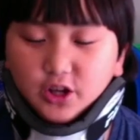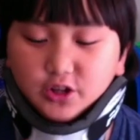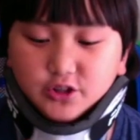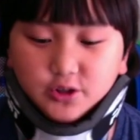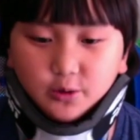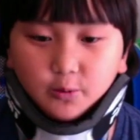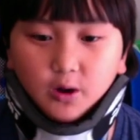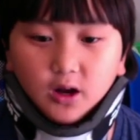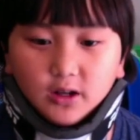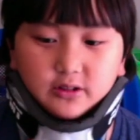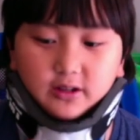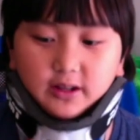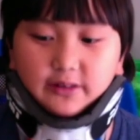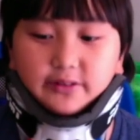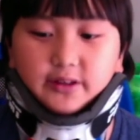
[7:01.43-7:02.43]
So
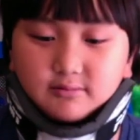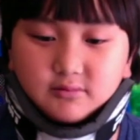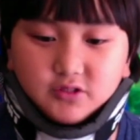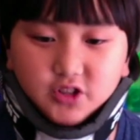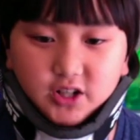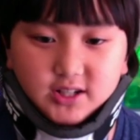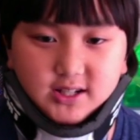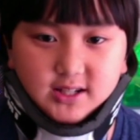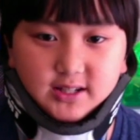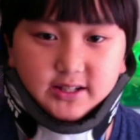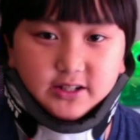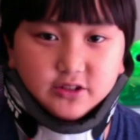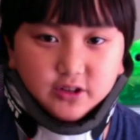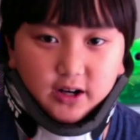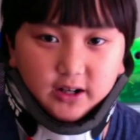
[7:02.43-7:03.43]
Wally and the Justice
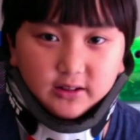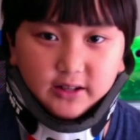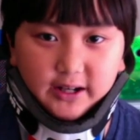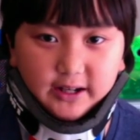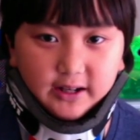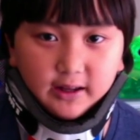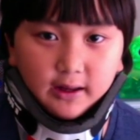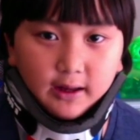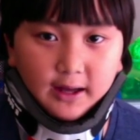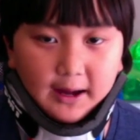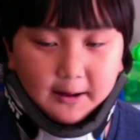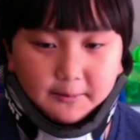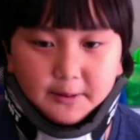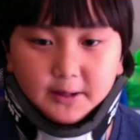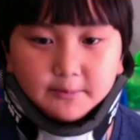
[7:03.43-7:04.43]
League try to
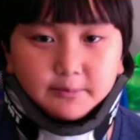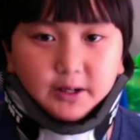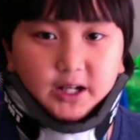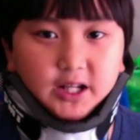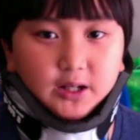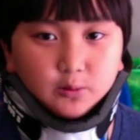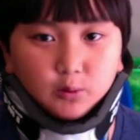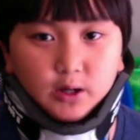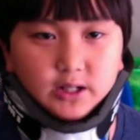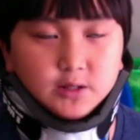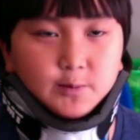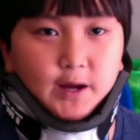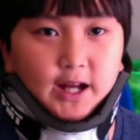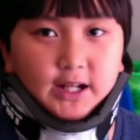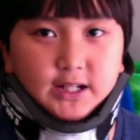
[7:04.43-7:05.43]
help him, but he runs
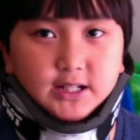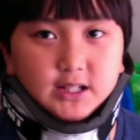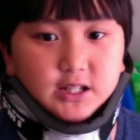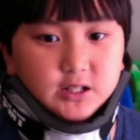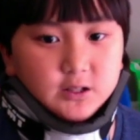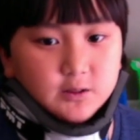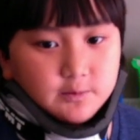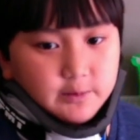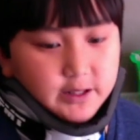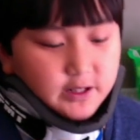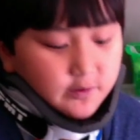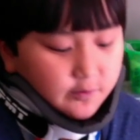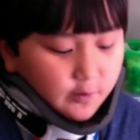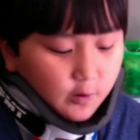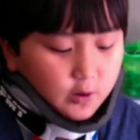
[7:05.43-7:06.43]
back into the
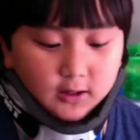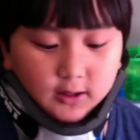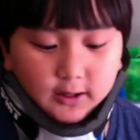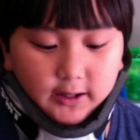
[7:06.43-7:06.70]
Speed Force,